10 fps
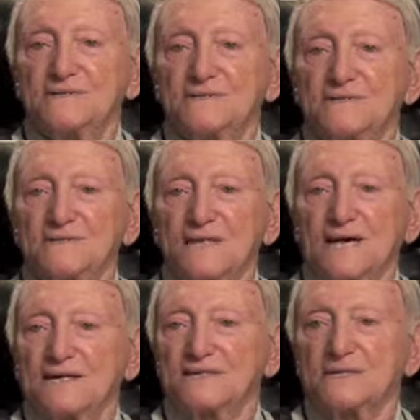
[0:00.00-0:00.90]
Yeah. They
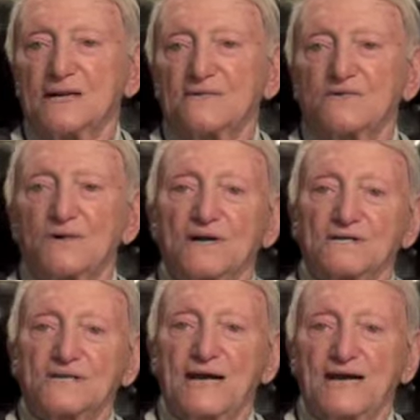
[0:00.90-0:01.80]
had they left all
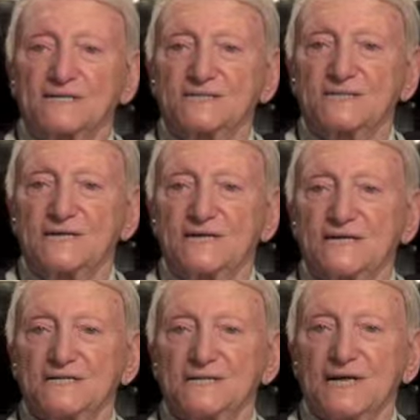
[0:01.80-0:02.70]
their tanks.
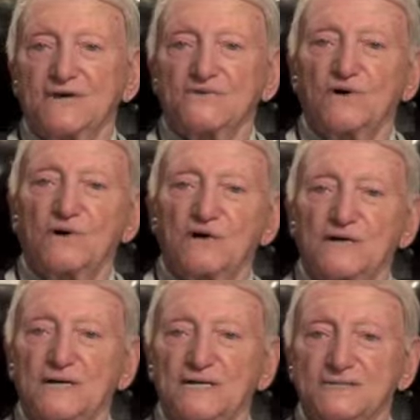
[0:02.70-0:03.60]
They left all
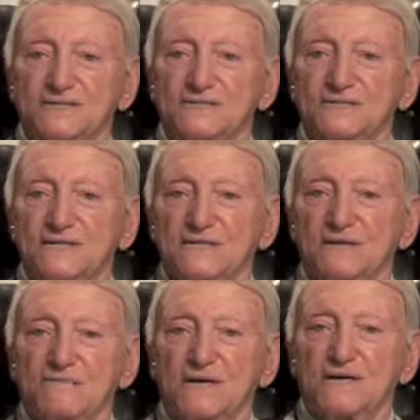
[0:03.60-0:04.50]
our guns,
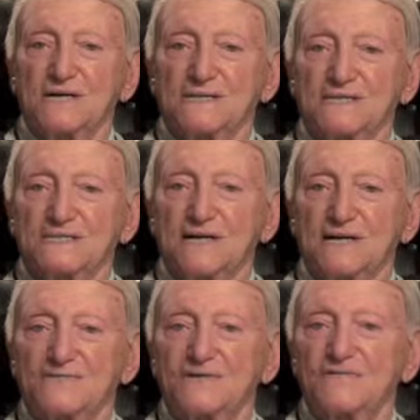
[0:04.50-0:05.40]
the big guns. They
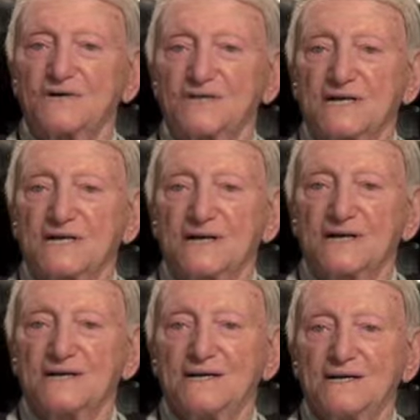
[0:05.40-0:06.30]
left everything
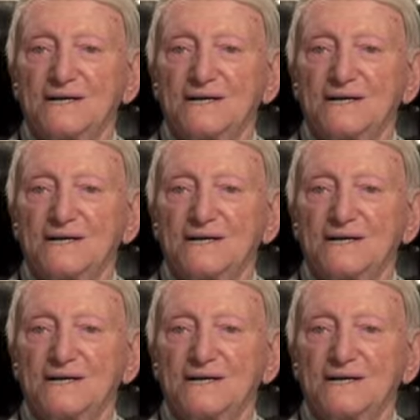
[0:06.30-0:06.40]
there.